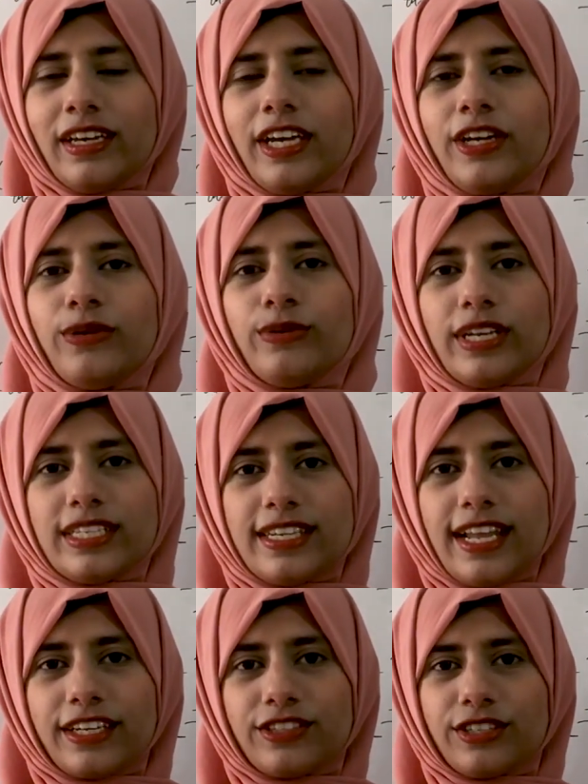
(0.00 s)
In today's
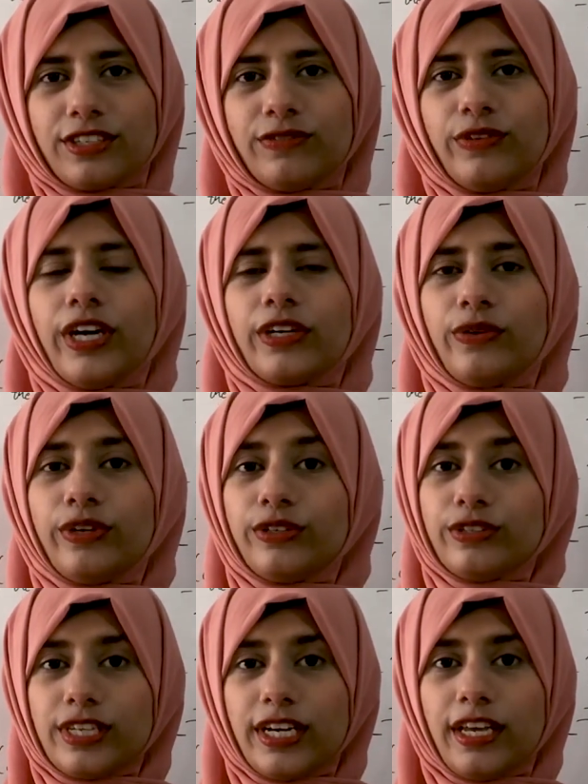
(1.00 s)
lecture, we are going to
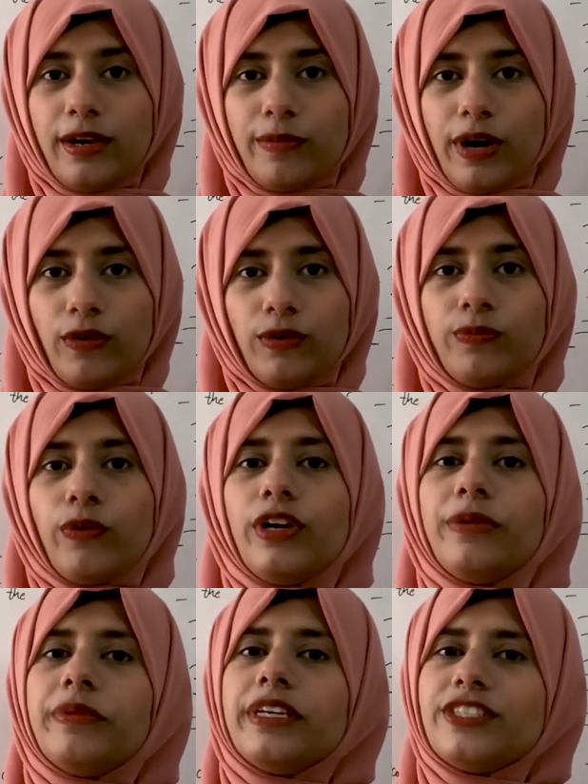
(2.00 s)
study about
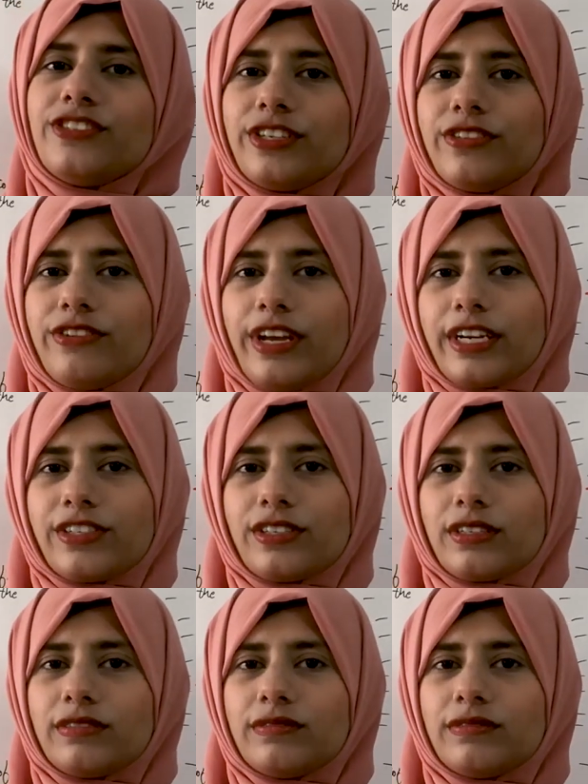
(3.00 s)
polymerase chain reaction.